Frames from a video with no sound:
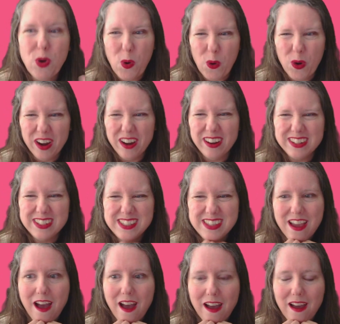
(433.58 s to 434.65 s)
course,
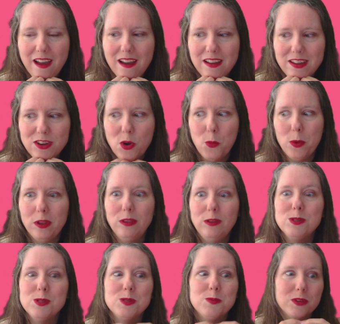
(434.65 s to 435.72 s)
yeah, you don't wanna
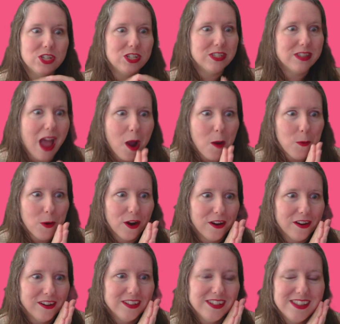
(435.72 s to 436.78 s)
lose those precious
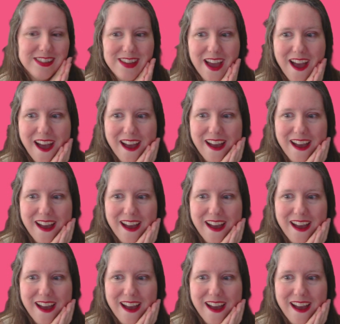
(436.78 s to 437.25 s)
hours. Yeah.